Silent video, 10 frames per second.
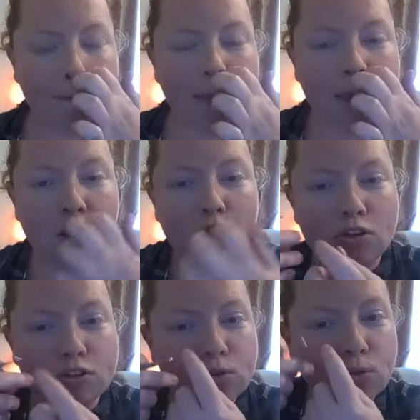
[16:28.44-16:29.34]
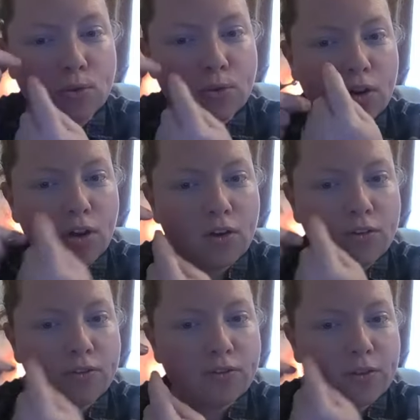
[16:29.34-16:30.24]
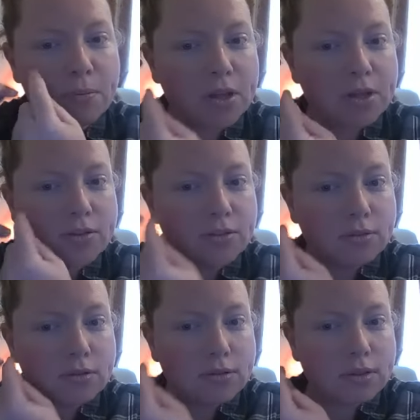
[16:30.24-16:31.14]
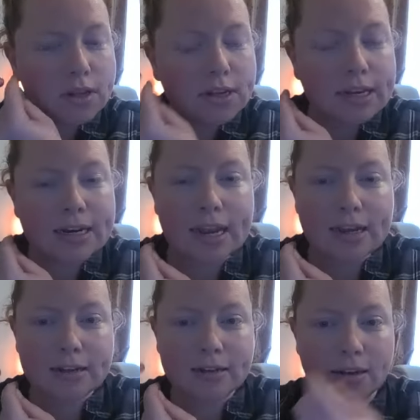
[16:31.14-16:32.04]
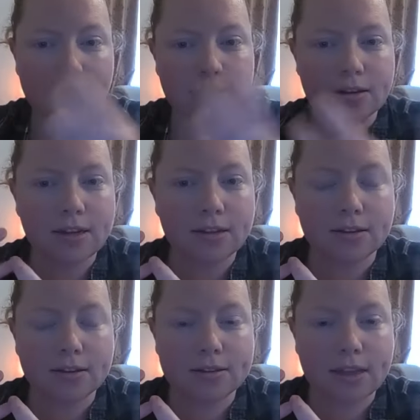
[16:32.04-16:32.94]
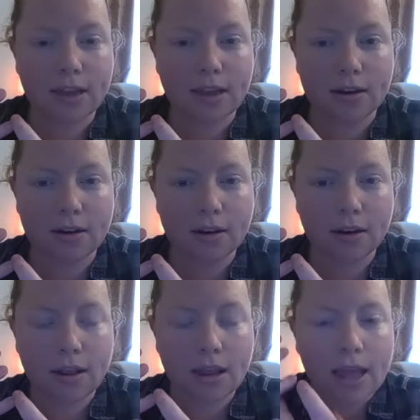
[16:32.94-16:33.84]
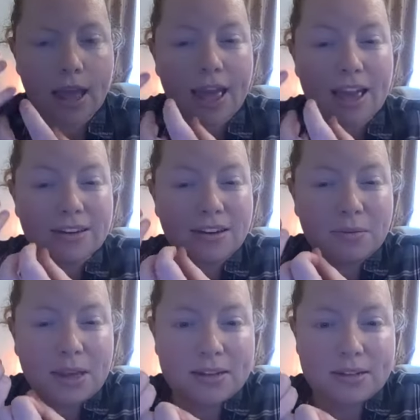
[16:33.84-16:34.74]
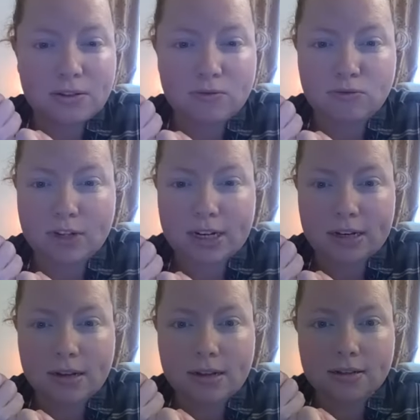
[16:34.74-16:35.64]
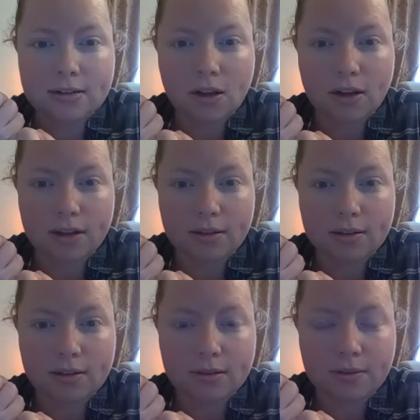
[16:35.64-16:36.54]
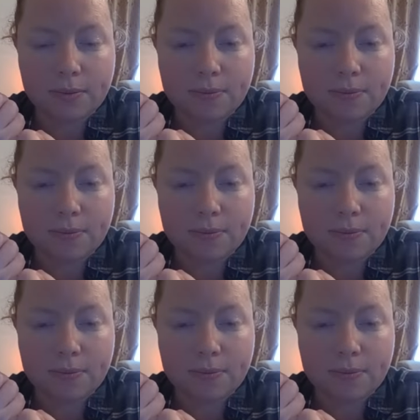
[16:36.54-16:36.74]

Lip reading: Because all of the muscles that are connected underneath our skin end up getting really tight.